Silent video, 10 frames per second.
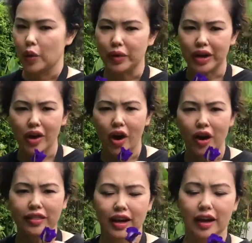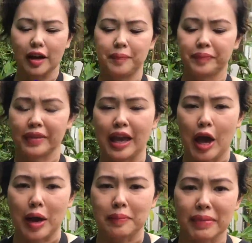We call the
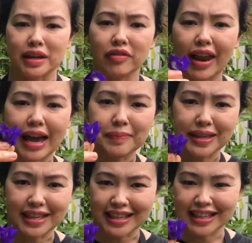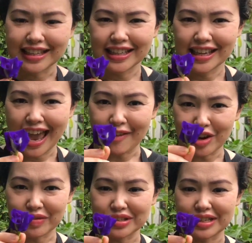butterfly pea. Have
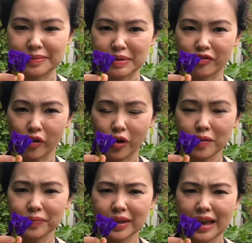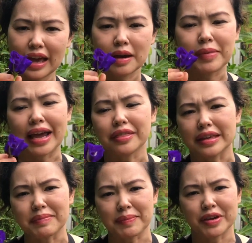you ever seen it before? But I
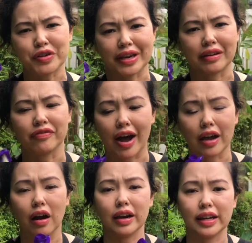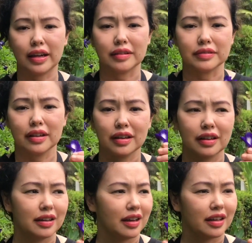think maybe you can find only the
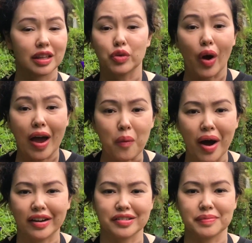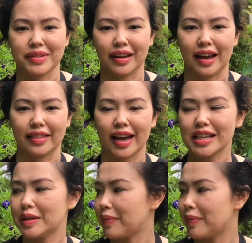dry one or something like that.